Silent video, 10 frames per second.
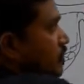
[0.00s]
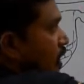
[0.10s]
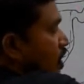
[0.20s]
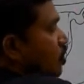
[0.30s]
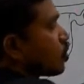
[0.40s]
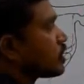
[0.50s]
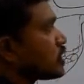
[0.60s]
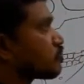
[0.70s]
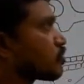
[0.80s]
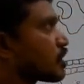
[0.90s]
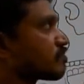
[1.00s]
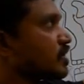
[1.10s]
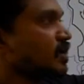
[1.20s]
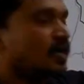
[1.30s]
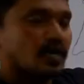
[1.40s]
the lower pole of the
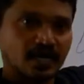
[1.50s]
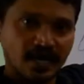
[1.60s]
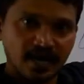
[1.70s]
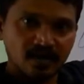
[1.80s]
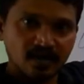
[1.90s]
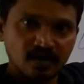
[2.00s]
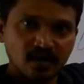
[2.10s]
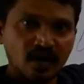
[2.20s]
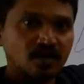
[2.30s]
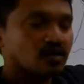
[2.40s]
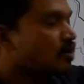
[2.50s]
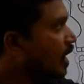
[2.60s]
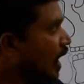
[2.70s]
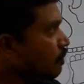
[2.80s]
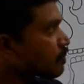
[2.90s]
gland or
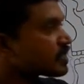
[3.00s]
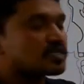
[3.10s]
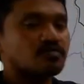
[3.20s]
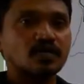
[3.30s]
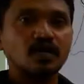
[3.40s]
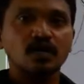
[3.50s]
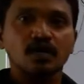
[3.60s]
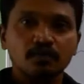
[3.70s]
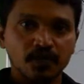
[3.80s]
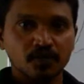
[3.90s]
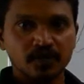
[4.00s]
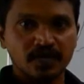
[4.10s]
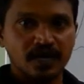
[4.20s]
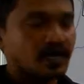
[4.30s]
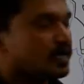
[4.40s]
apex of the parotid
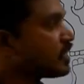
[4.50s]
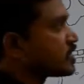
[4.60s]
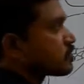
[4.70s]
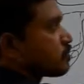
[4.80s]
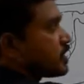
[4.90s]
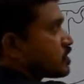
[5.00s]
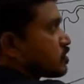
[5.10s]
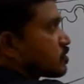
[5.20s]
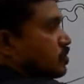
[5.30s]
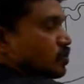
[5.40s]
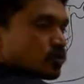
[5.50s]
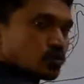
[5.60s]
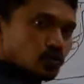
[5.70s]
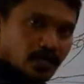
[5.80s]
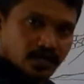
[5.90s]
gland, it splits into
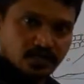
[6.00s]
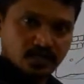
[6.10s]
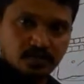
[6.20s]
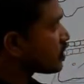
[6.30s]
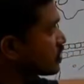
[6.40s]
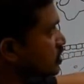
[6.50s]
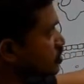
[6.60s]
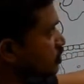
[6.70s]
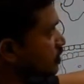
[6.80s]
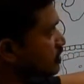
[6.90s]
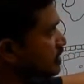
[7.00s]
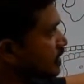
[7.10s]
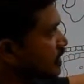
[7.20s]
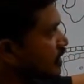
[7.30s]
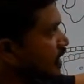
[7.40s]
2 layers. This is superficial
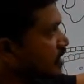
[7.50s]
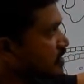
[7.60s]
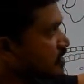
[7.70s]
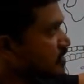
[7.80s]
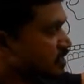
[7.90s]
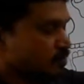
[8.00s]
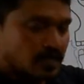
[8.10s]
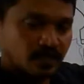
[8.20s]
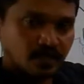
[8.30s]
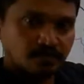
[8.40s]
layer and this is deep layer.